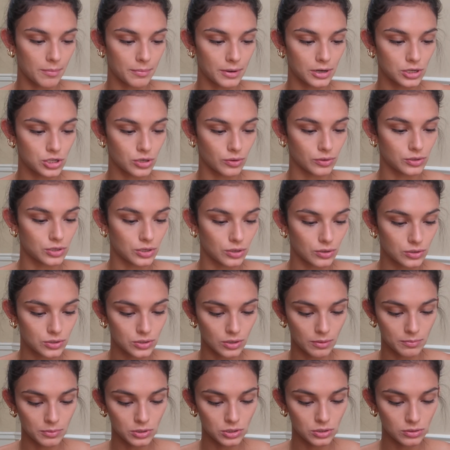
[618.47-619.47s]
I'm going to show it to you.
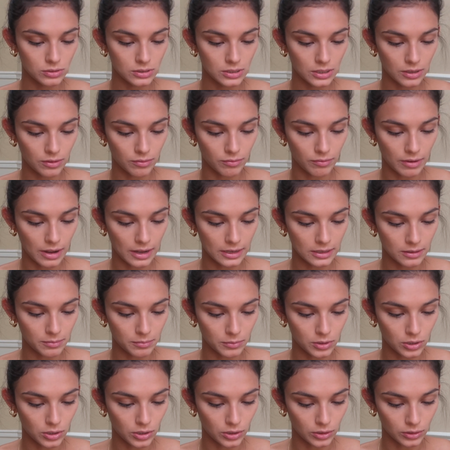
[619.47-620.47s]
So I'm just using a
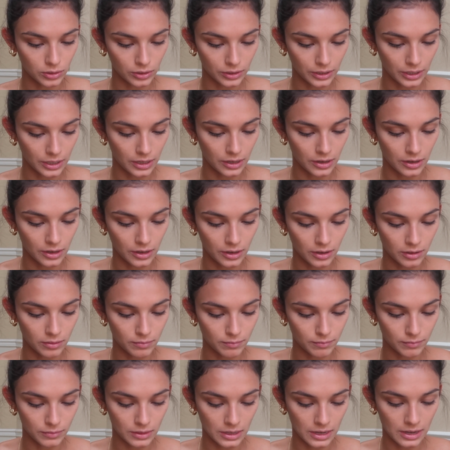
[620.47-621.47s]
random curler here
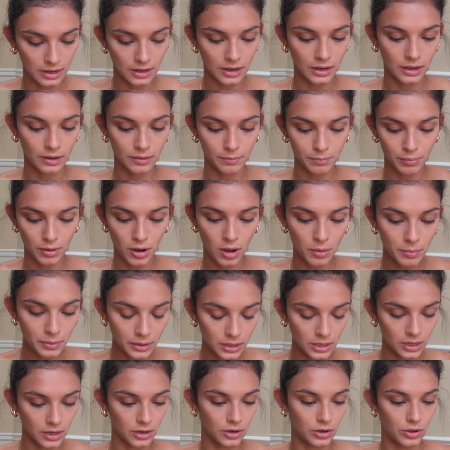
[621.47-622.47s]
that I
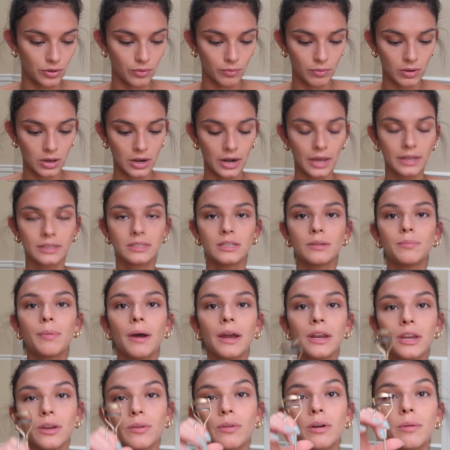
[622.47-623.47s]
probably need a new one. I did
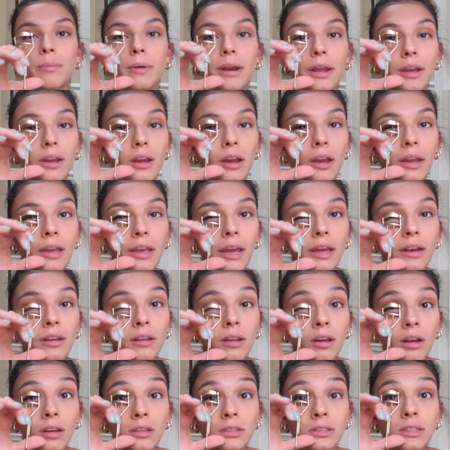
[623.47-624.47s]
buy a new one, but I again
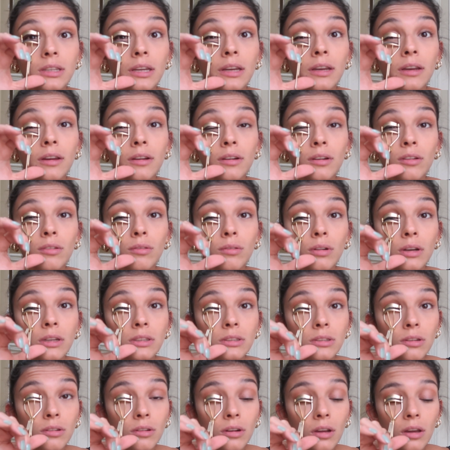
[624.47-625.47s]
lost it. I don't know what
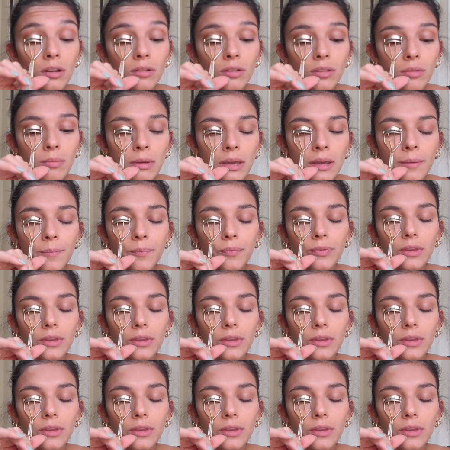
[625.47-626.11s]
is going on with me.